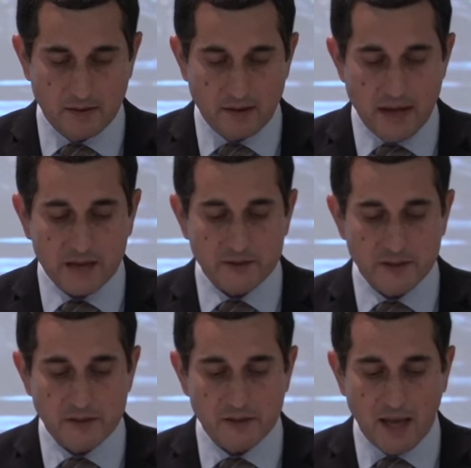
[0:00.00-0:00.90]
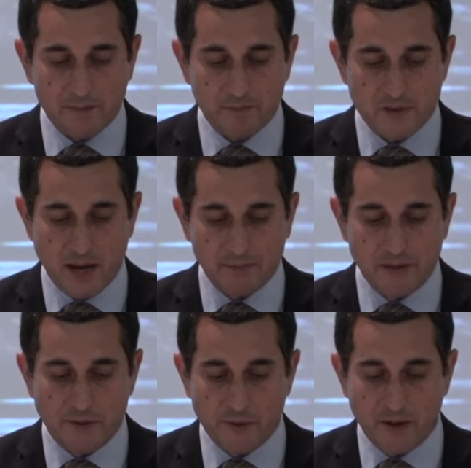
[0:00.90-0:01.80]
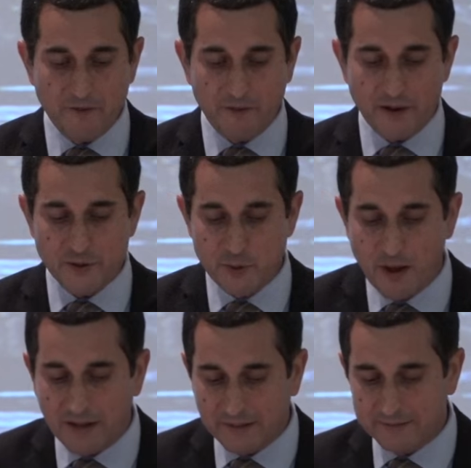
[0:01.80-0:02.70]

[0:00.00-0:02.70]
Exodus chapter 3, verse 1.